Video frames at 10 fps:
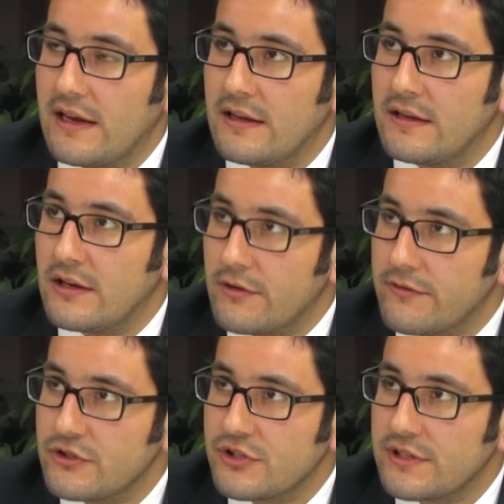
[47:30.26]
in the near
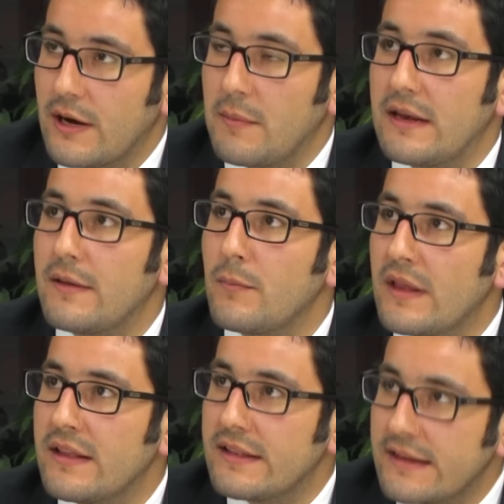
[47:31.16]
future. I mean,
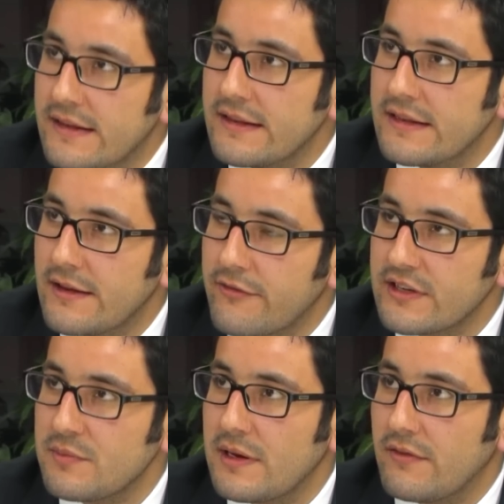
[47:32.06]
the
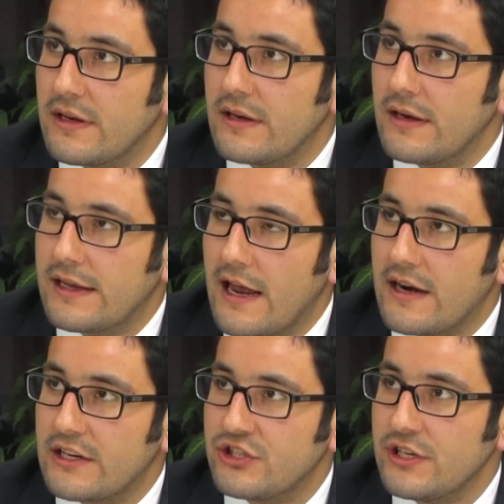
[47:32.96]
difference between
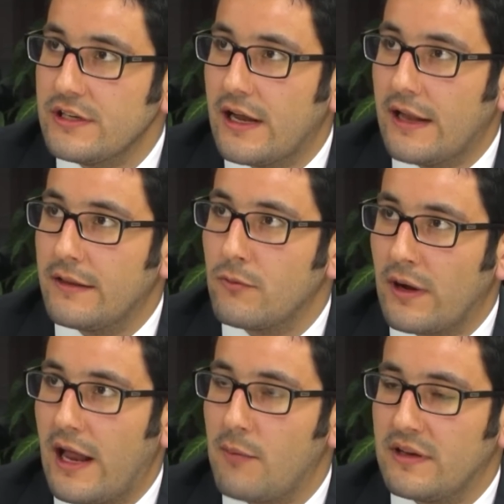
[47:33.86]
KRG and
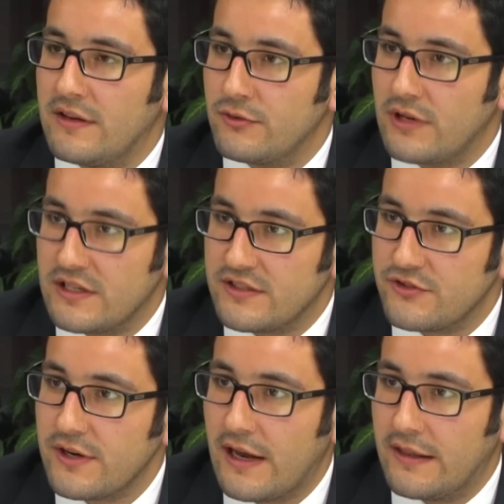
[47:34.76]
what happened in
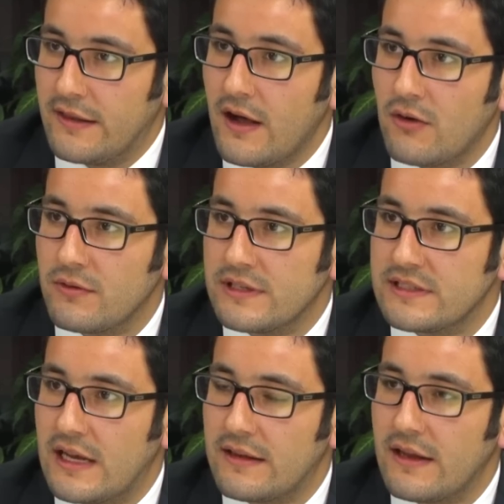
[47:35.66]
2003 and now is
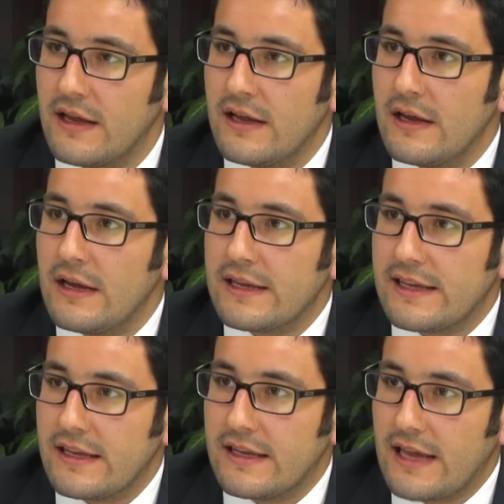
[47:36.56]
that
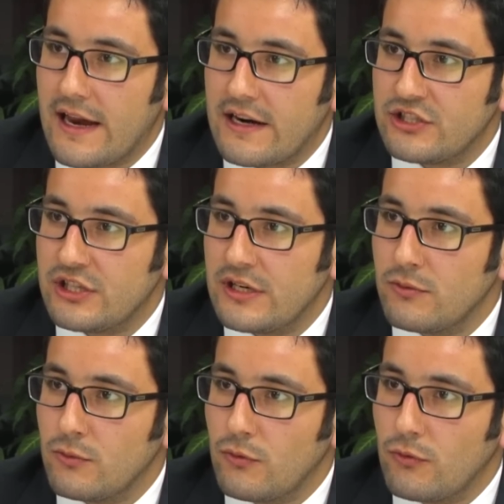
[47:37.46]

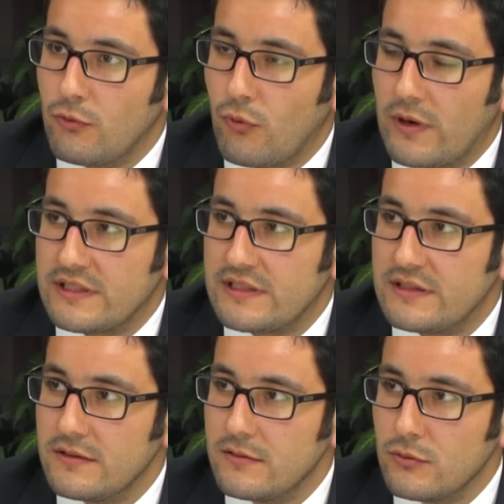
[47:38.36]
KRG was
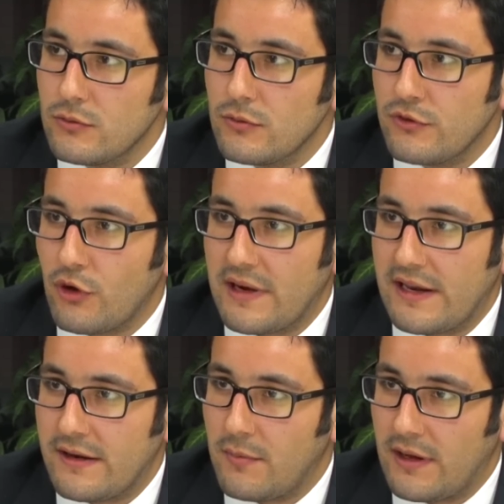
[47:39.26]

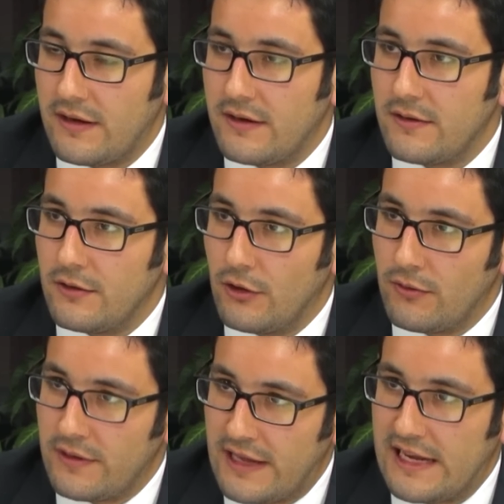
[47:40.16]
dominated by,
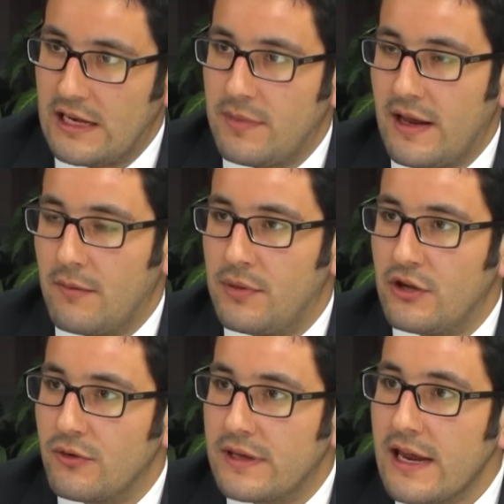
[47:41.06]
KDP and
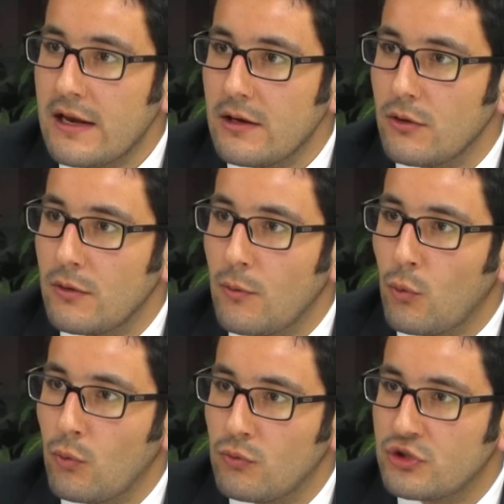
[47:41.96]
PUK,
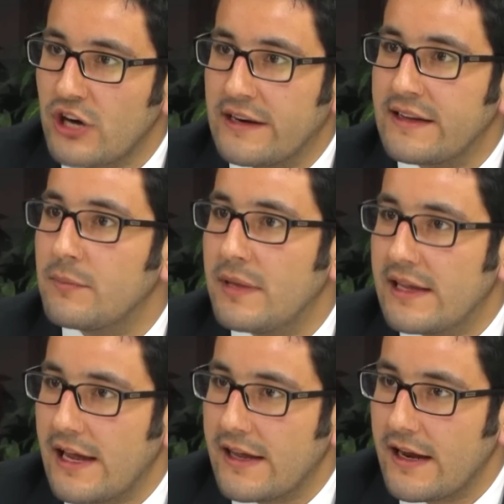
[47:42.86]
which are not
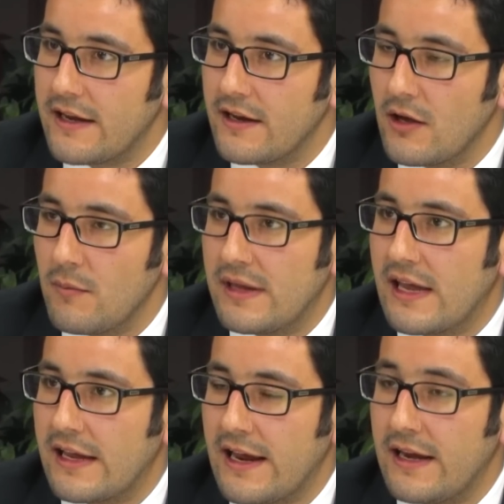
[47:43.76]

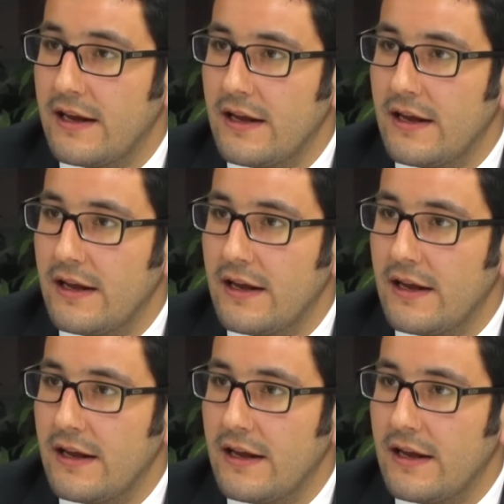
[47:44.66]
PKK.